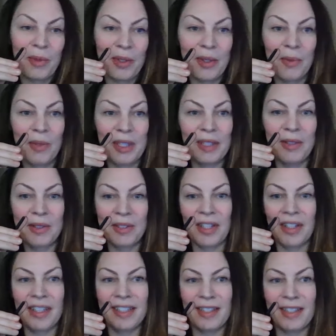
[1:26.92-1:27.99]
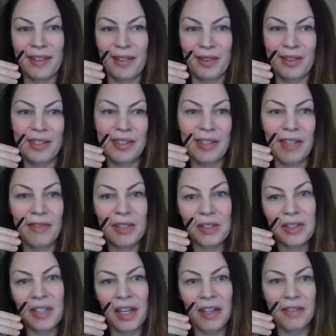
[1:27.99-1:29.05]
the work where you're starting to learn to love
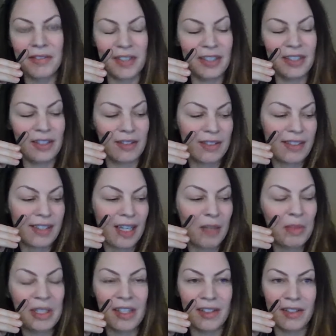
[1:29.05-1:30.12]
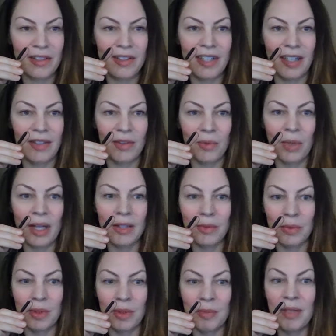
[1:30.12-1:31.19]
yourself and you're coming to understand your
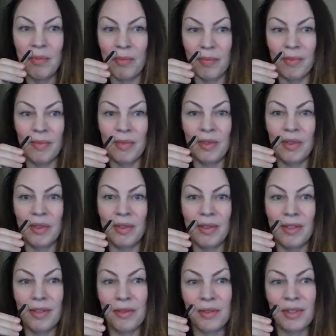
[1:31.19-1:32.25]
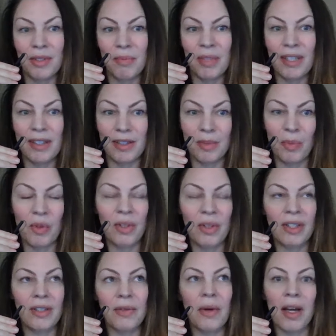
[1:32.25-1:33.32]
wild woman, you should be
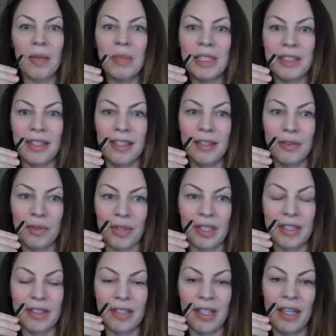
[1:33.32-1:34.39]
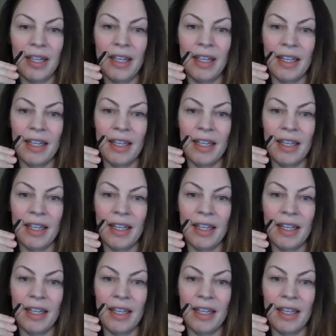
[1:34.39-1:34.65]
exploring new hobbies and interests.